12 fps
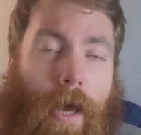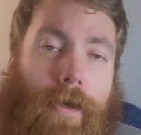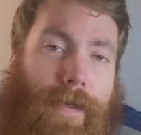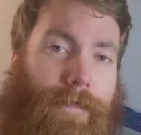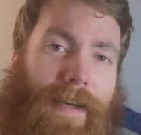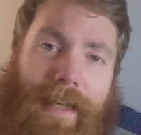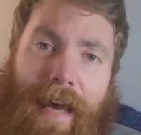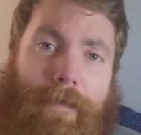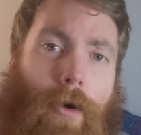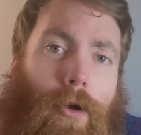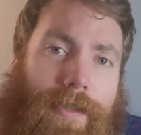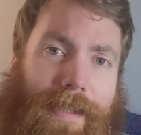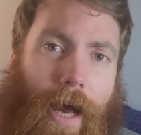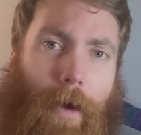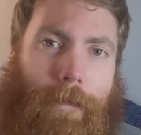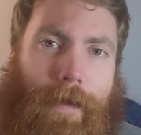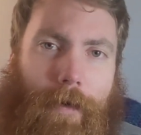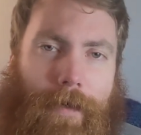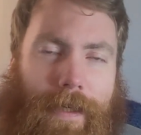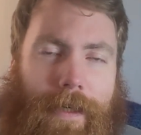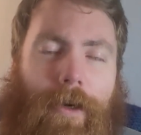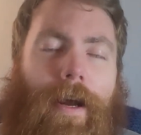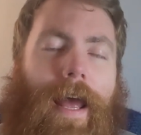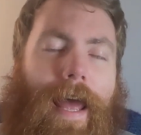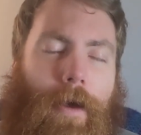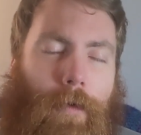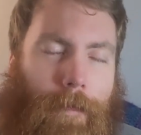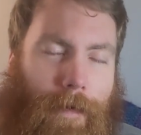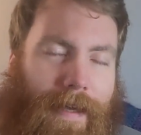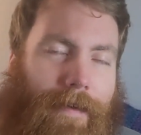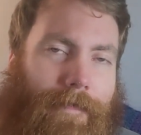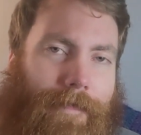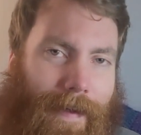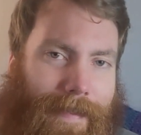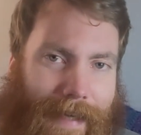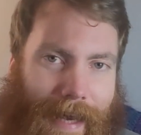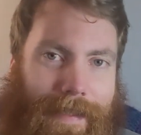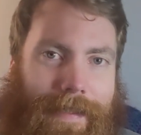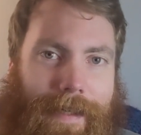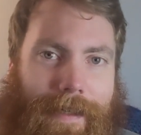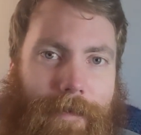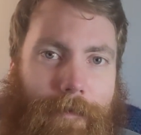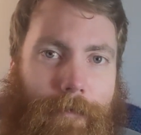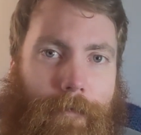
So if I could have it all set up down here, it would be fantastic.